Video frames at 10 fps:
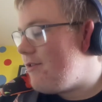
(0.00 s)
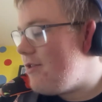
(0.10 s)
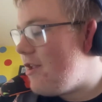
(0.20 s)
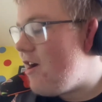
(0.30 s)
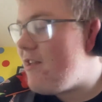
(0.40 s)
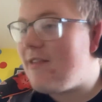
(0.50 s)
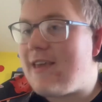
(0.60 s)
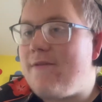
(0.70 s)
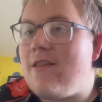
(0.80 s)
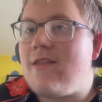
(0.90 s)
Not
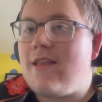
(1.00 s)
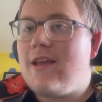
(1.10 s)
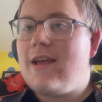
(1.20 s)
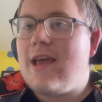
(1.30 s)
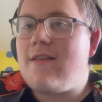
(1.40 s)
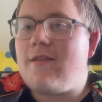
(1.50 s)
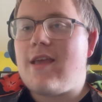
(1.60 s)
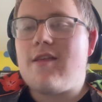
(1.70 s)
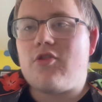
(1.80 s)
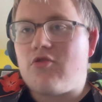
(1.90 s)
given,
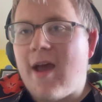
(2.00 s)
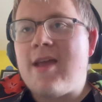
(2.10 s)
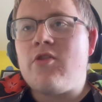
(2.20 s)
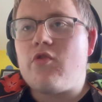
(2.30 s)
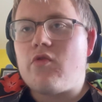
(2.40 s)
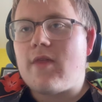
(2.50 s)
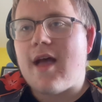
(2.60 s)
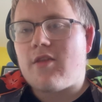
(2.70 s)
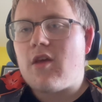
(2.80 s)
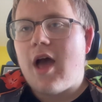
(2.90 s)
it's strange
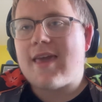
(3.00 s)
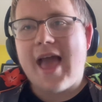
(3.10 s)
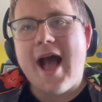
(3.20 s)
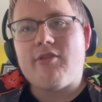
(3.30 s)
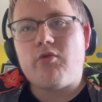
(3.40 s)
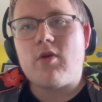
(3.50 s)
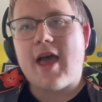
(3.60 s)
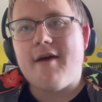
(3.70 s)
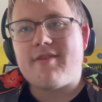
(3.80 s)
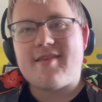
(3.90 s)
that a character would
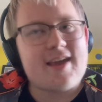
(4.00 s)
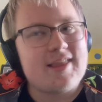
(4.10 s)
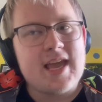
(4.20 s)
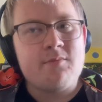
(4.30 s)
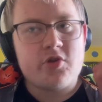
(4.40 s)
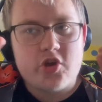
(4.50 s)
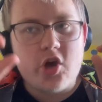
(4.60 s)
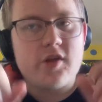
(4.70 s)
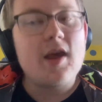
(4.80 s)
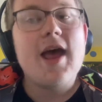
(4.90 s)
have the second name
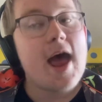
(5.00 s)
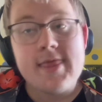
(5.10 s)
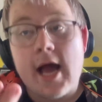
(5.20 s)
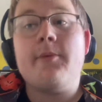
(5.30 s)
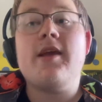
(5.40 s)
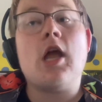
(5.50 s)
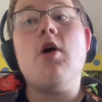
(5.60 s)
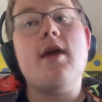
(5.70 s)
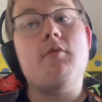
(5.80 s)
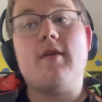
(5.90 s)
Good, and now we know
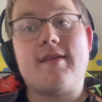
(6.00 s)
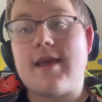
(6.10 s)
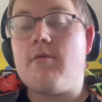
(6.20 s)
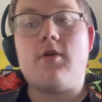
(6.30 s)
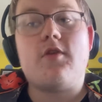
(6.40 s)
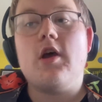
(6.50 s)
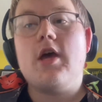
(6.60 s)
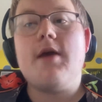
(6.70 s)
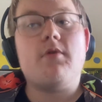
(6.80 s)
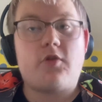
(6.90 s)
it was
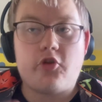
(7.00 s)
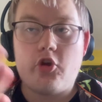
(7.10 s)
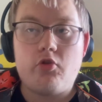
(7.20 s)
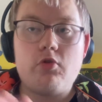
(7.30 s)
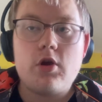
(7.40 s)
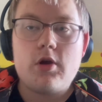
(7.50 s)
to